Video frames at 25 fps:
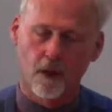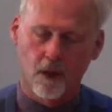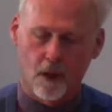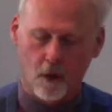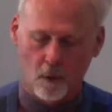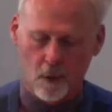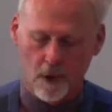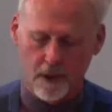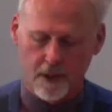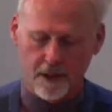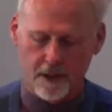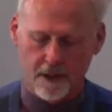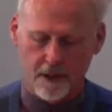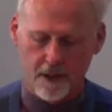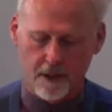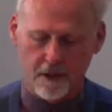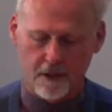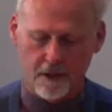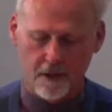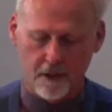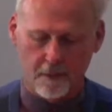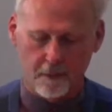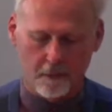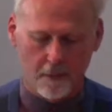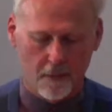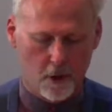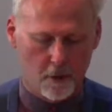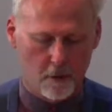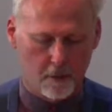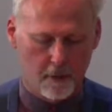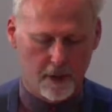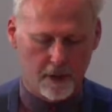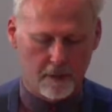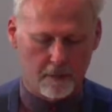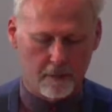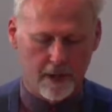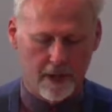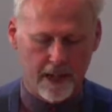what does the
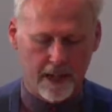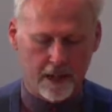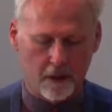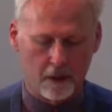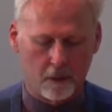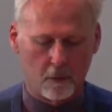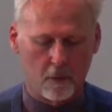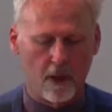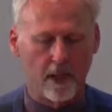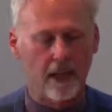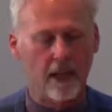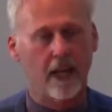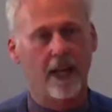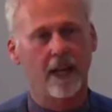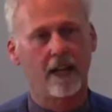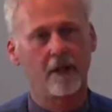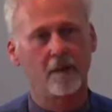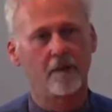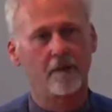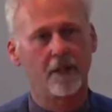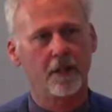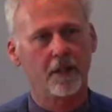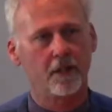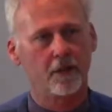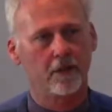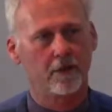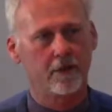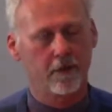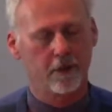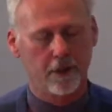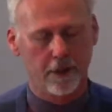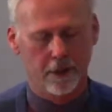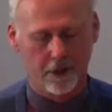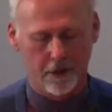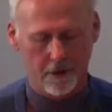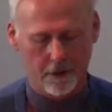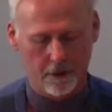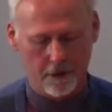moment matter when I am here for
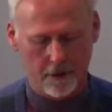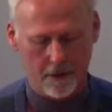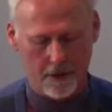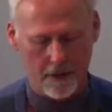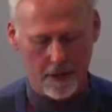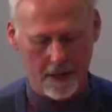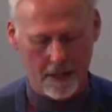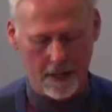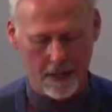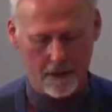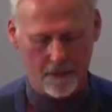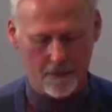eternity?